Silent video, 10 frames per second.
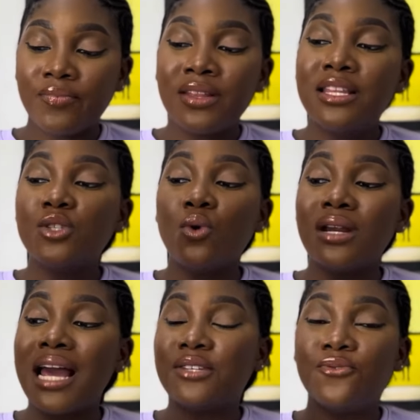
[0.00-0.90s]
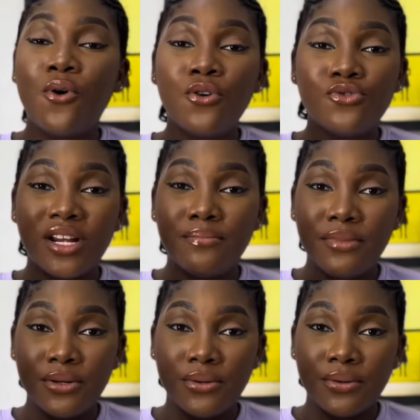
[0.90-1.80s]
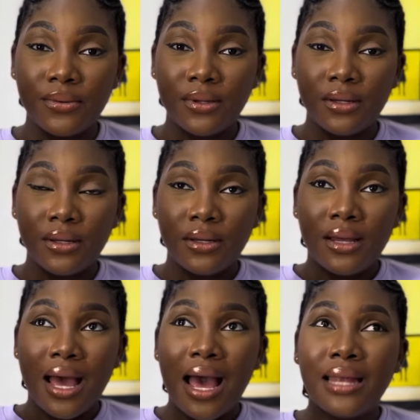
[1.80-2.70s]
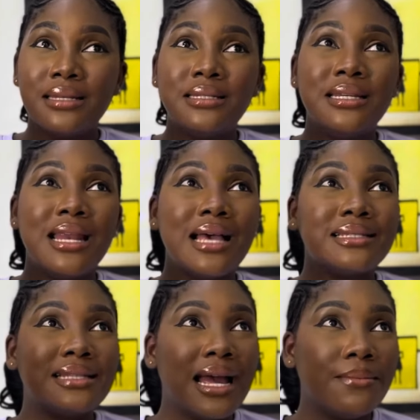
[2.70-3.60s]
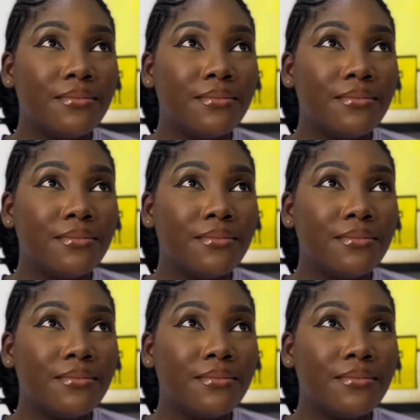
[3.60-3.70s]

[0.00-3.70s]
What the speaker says: This one now is 400 ml, and the last time